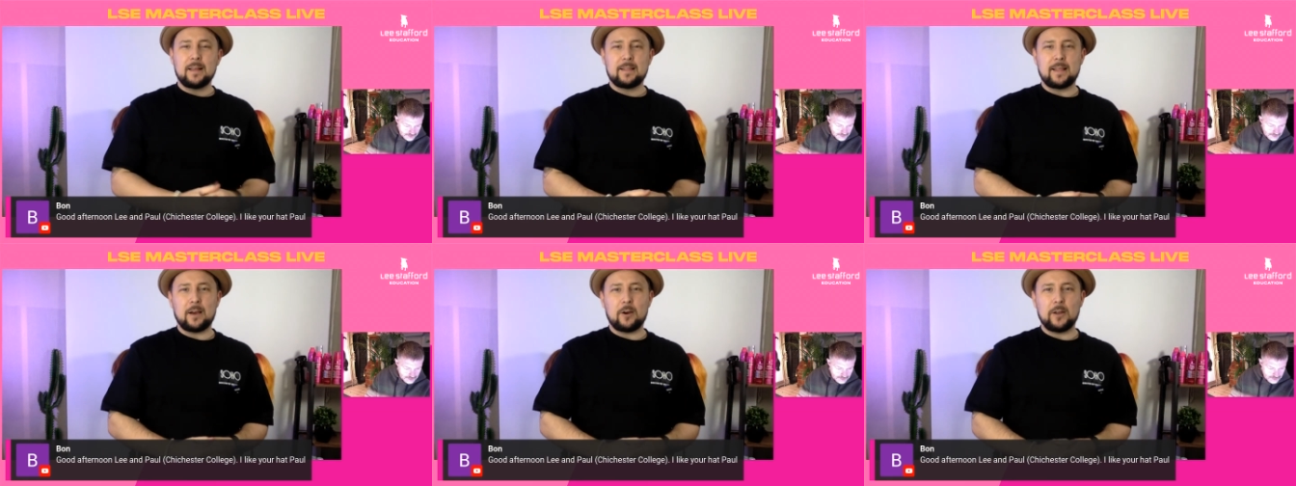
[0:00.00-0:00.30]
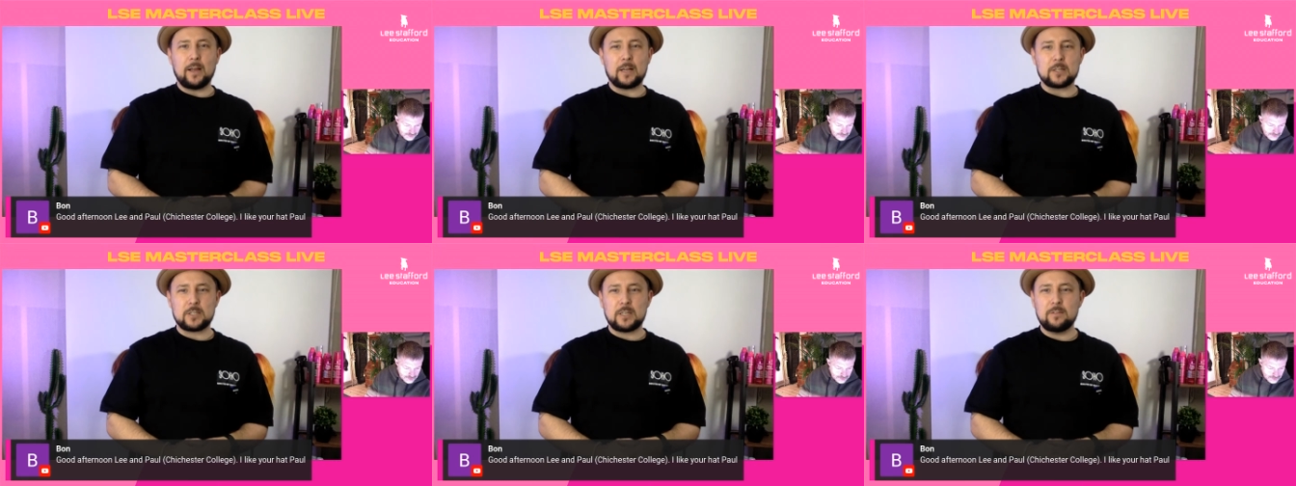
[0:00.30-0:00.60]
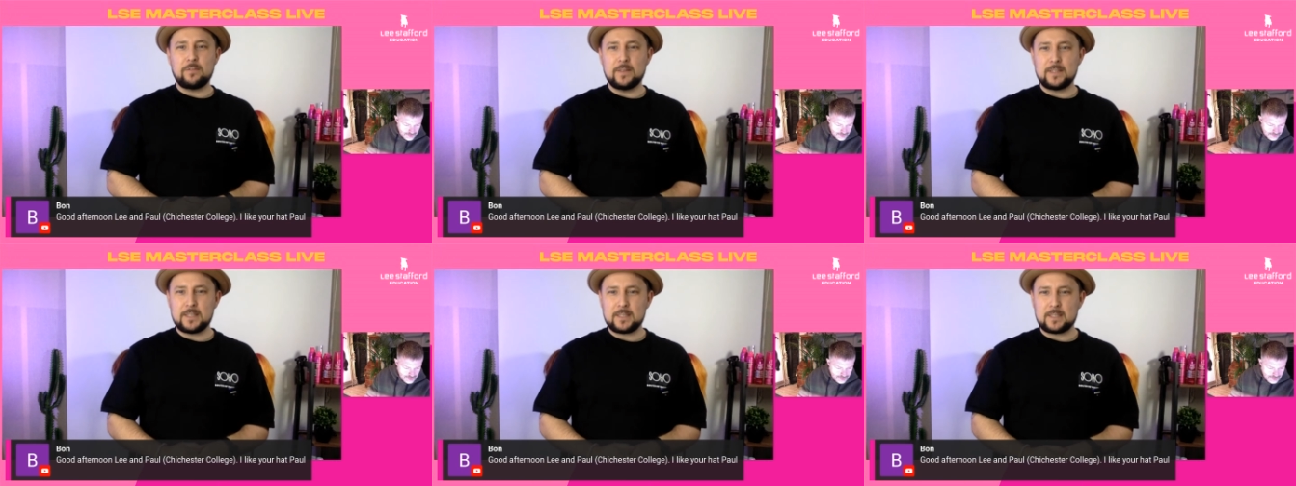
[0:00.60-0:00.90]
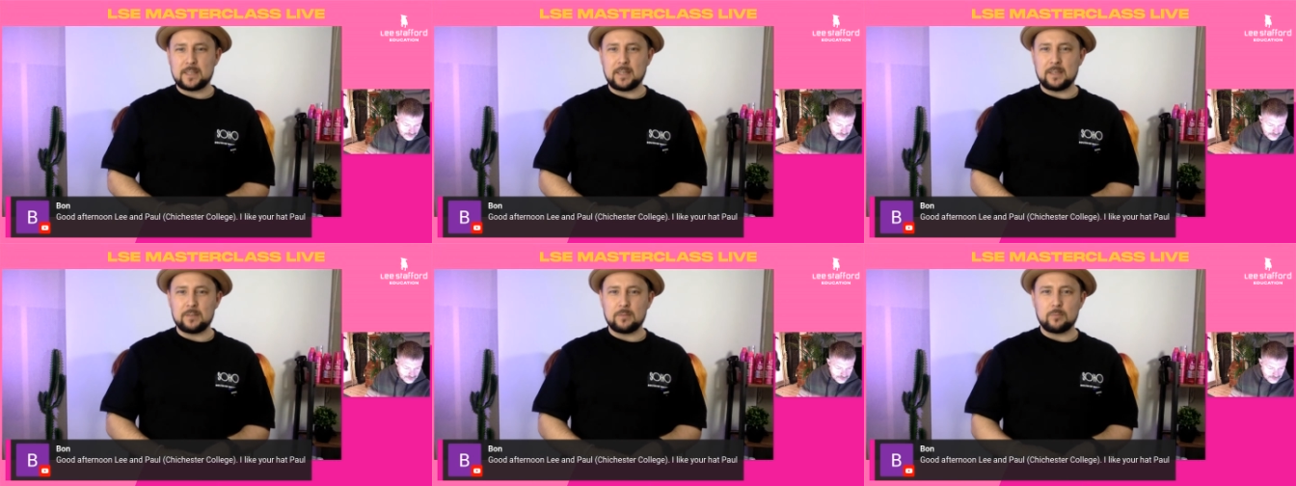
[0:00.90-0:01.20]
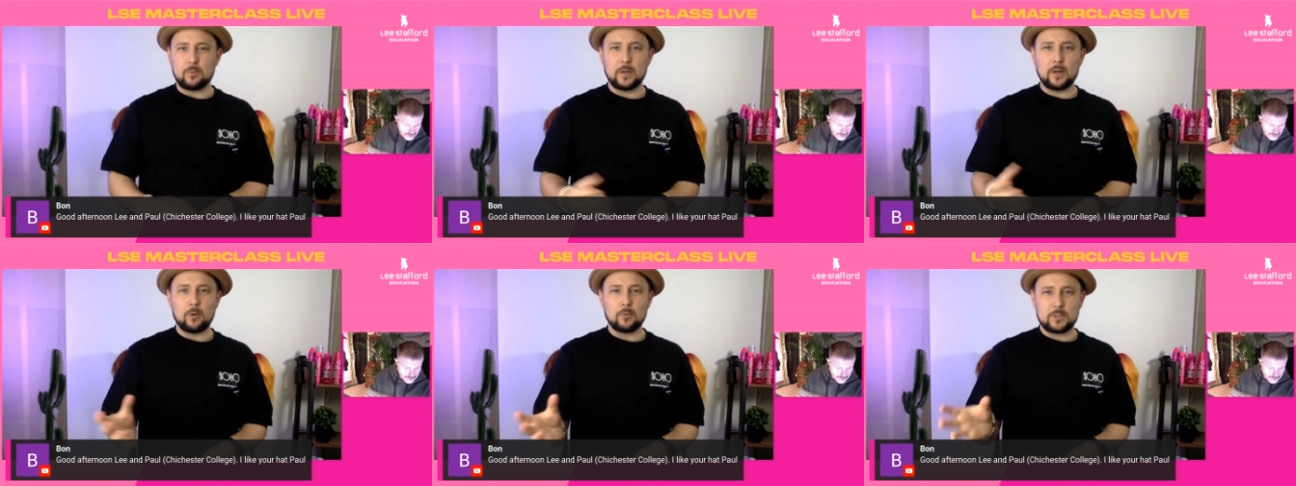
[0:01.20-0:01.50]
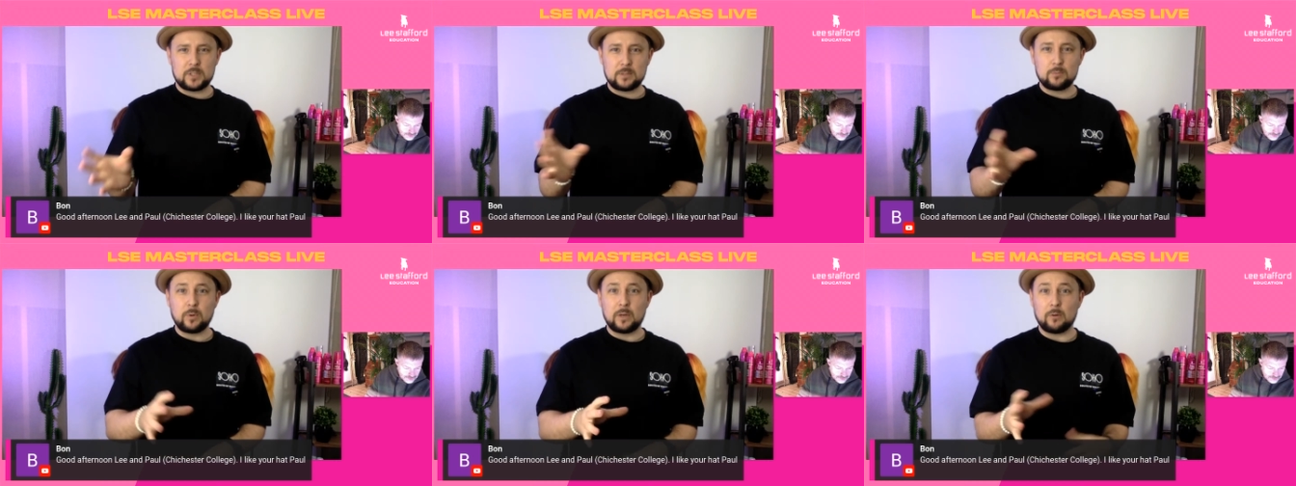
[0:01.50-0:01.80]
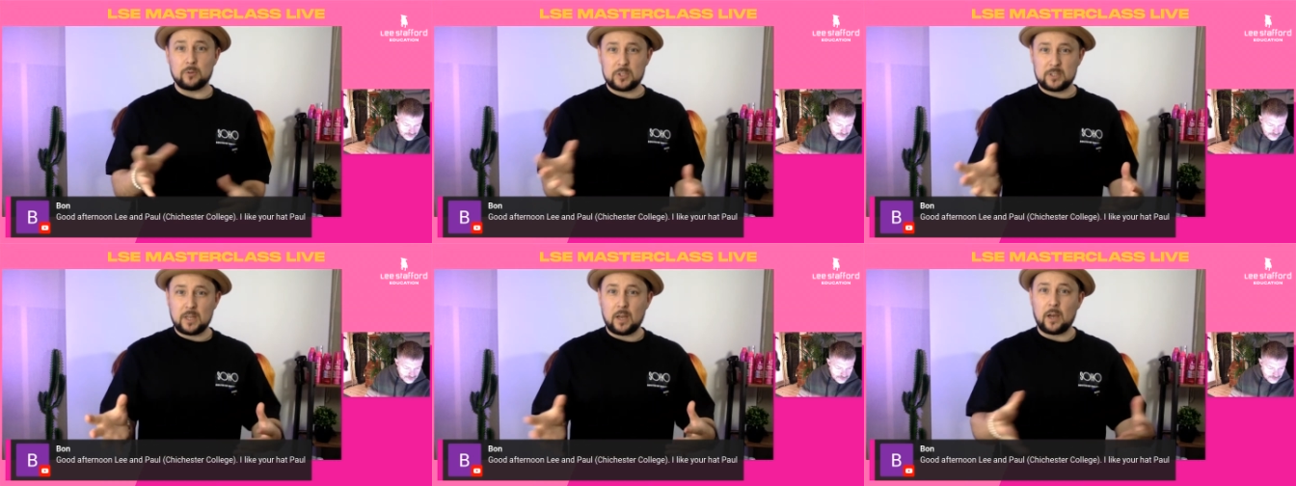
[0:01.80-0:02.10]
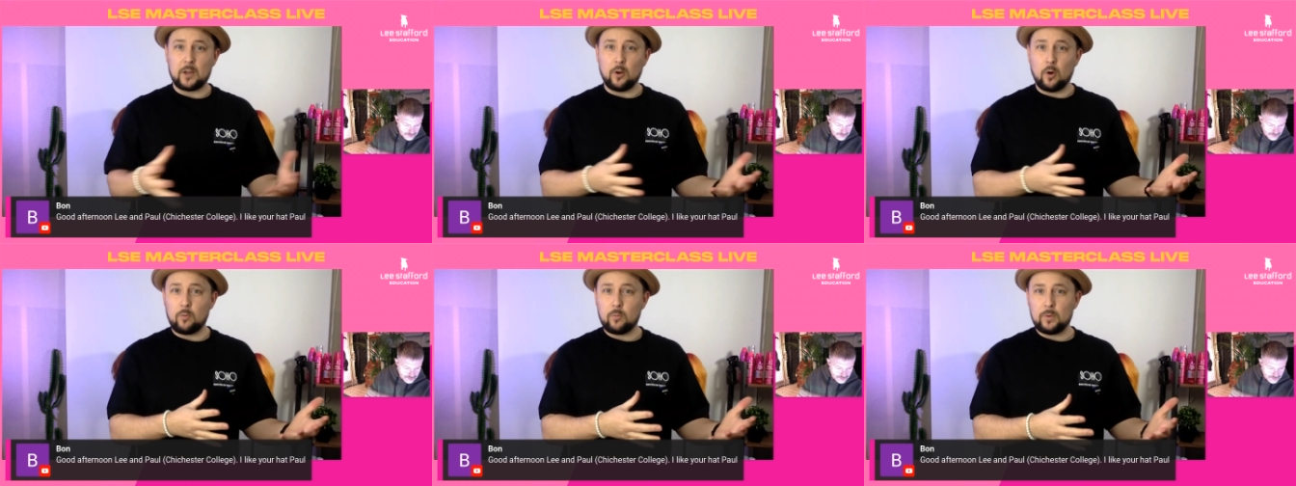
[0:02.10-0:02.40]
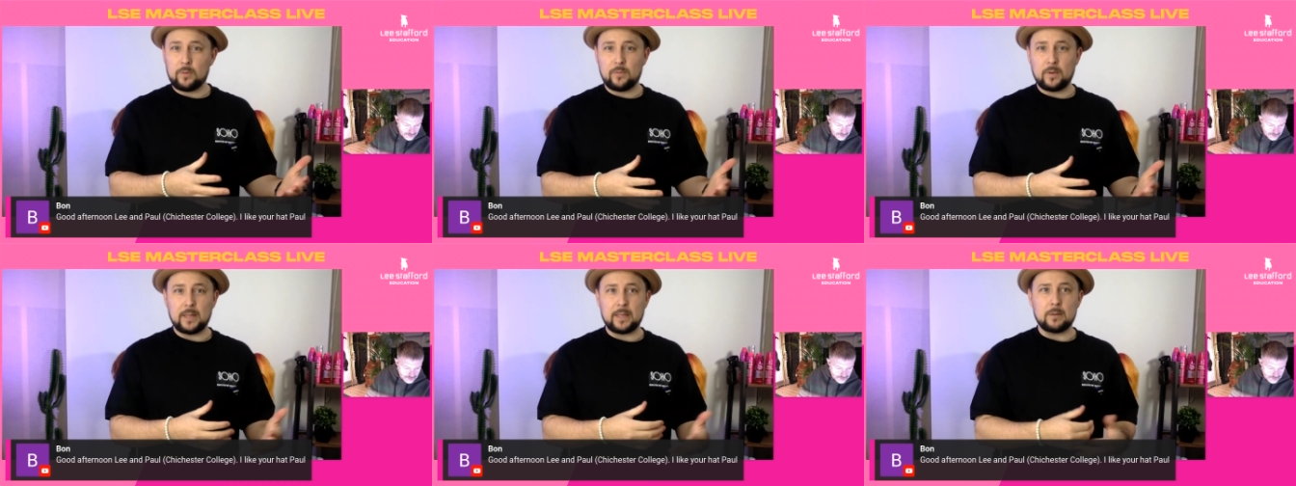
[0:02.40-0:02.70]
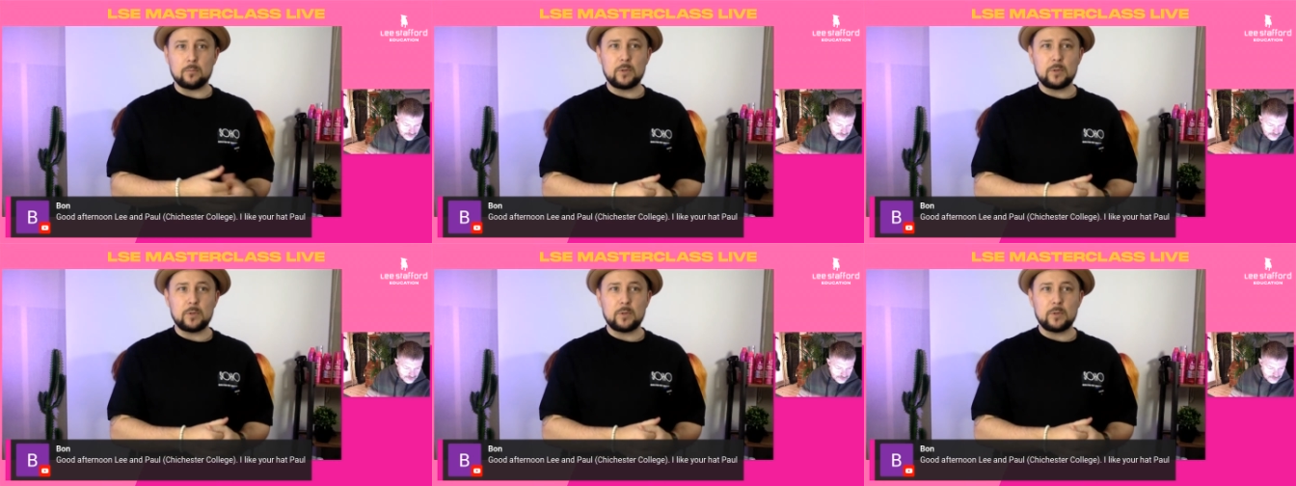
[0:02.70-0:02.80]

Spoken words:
that I actually visited when I was starting off with Lee,